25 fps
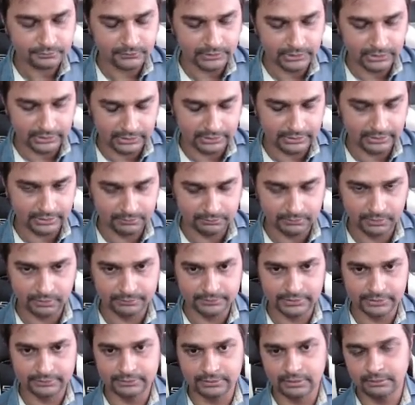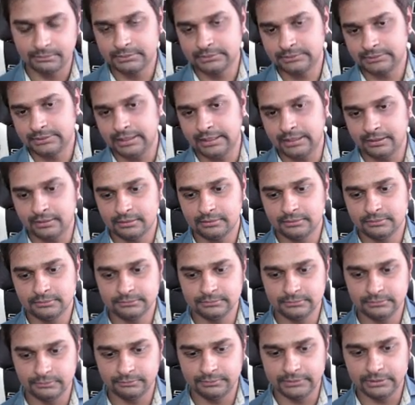earlier in one of the examples, like
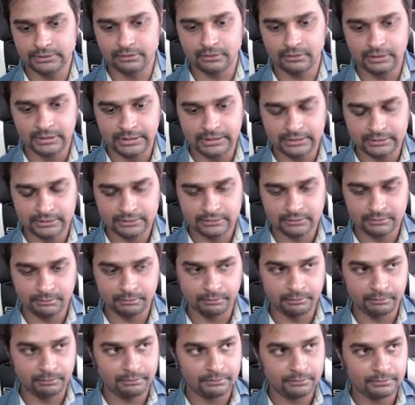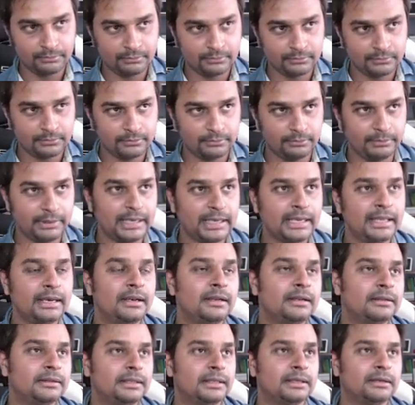we call it
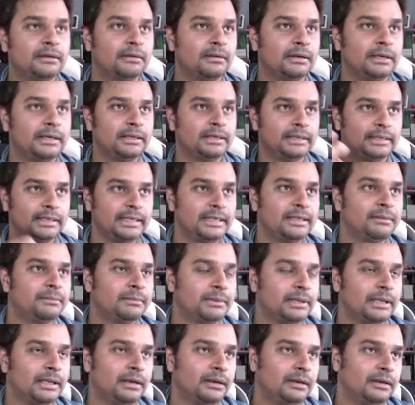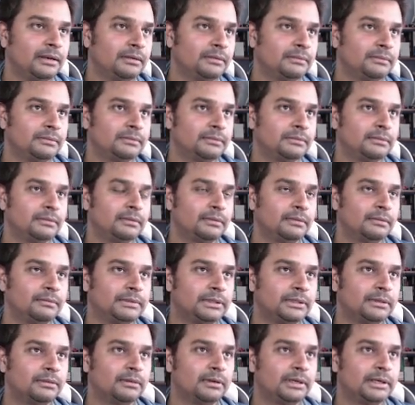mail, they call it email.
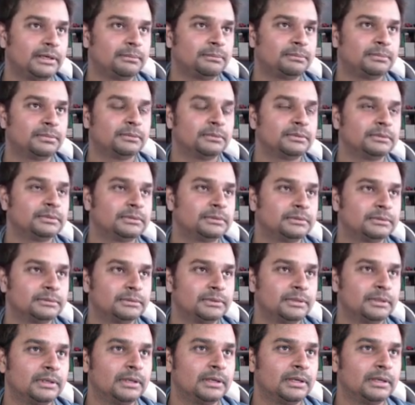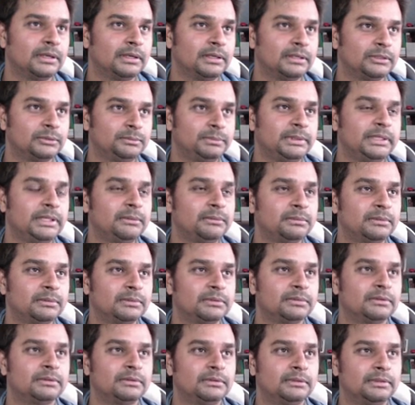We call it post, speed
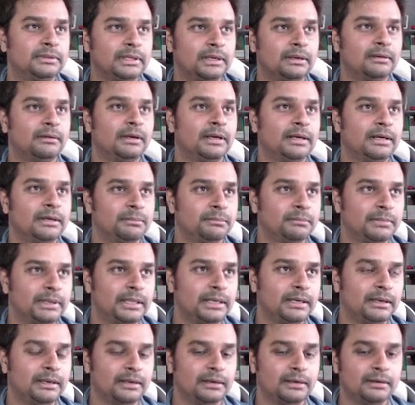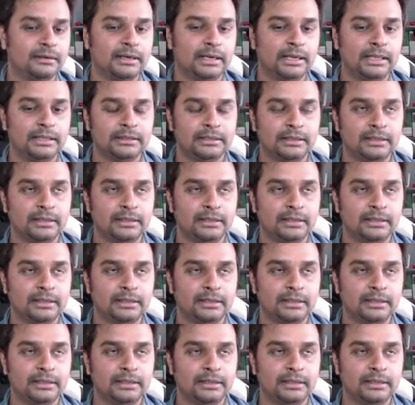post, they call it mail here. And